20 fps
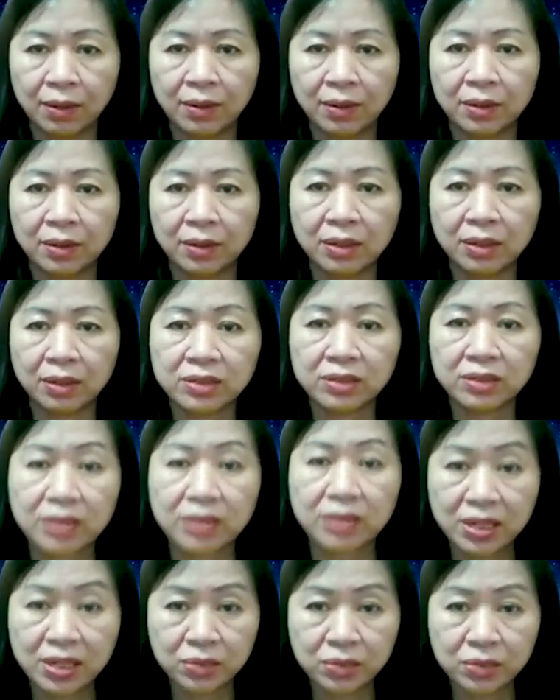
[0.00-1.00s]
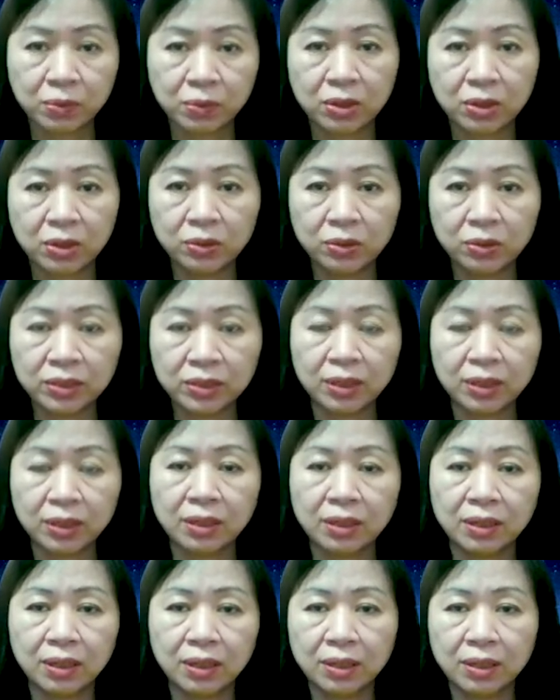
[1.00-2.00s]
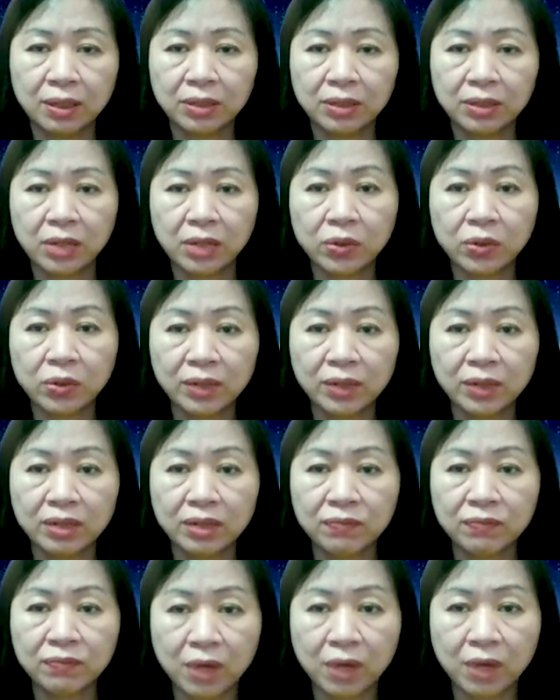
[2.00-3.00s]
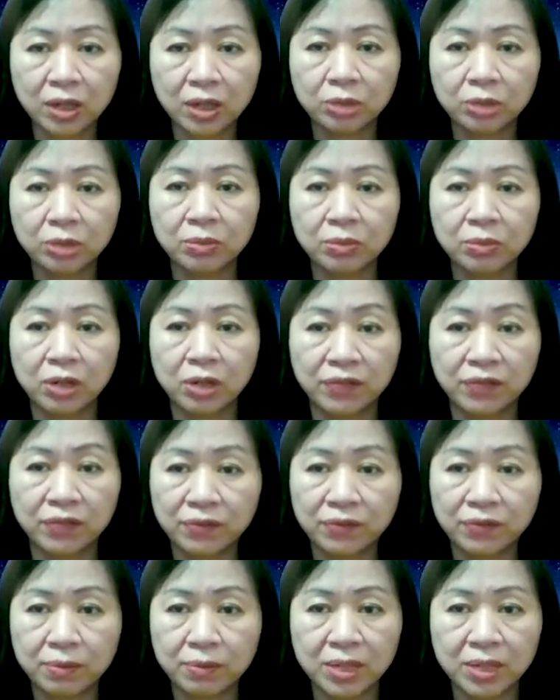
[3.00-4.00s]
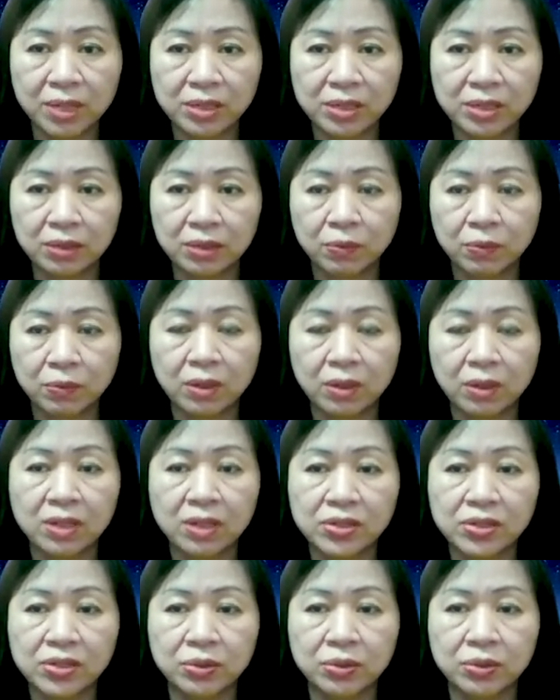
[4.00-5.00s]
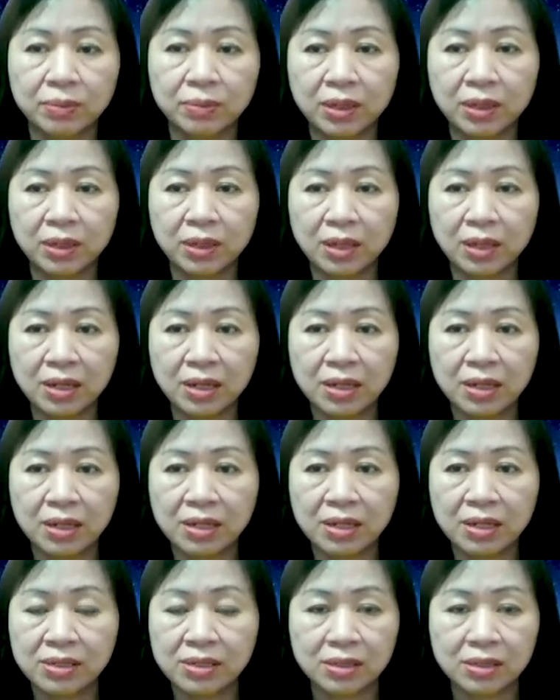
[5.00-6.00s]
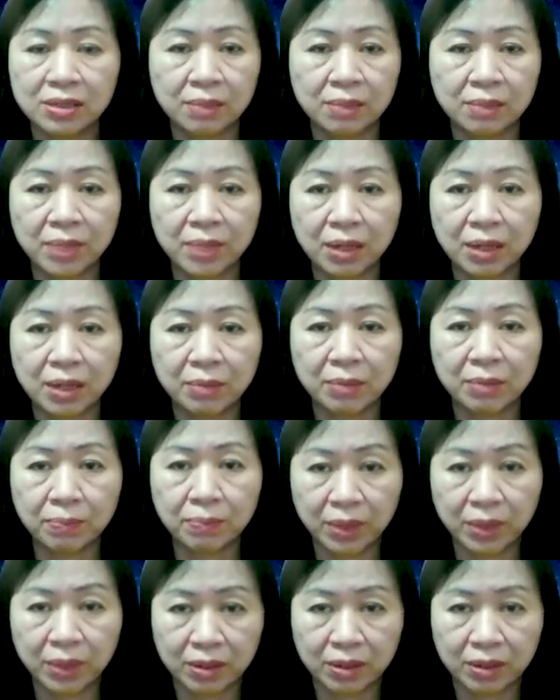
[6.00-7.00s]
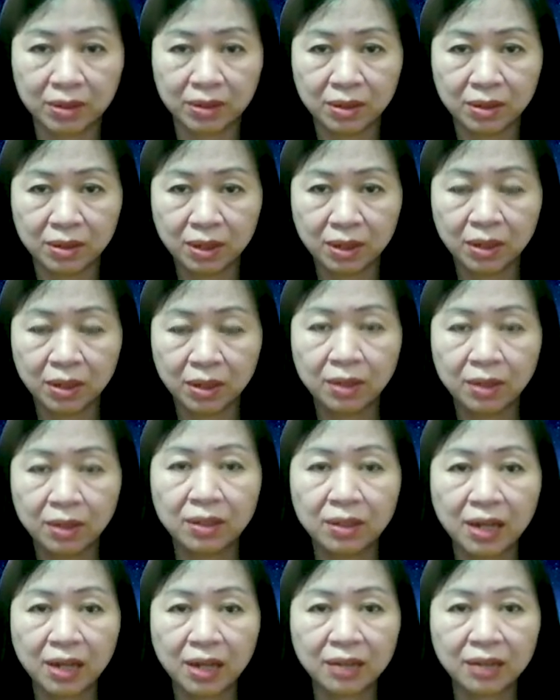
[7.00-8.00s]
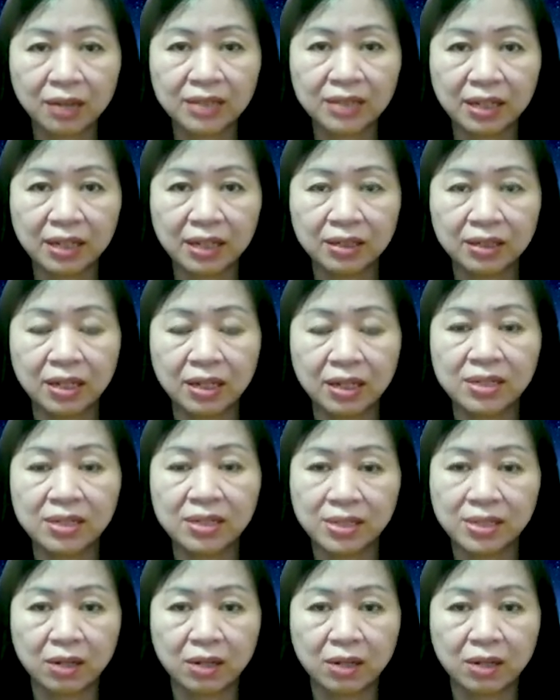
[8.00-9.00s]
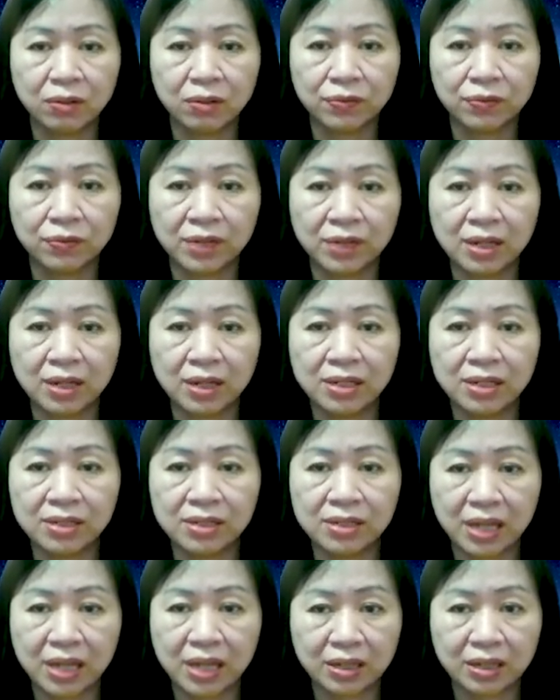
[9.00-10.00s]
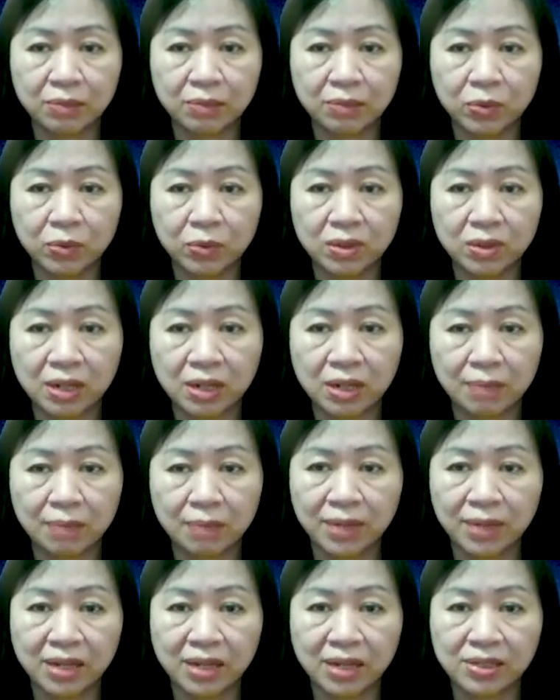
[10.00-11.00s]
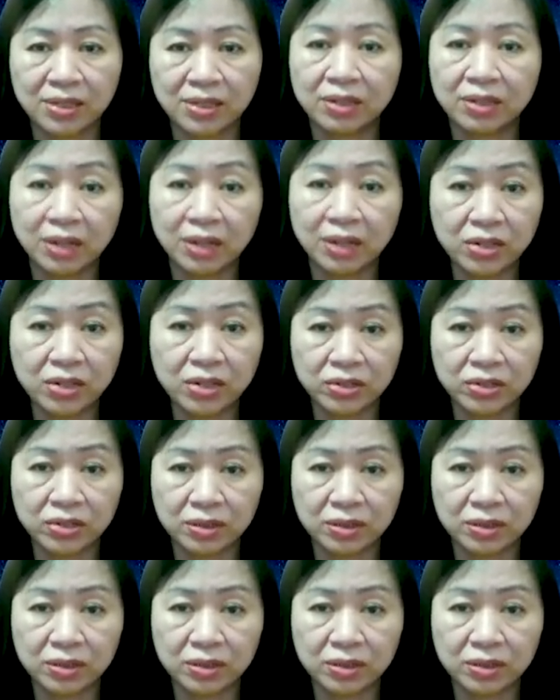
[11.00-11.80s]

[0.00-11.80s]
In today's world, not only the volume of information we're consuming is becoming bigger, the content itself is getting more complex in nature.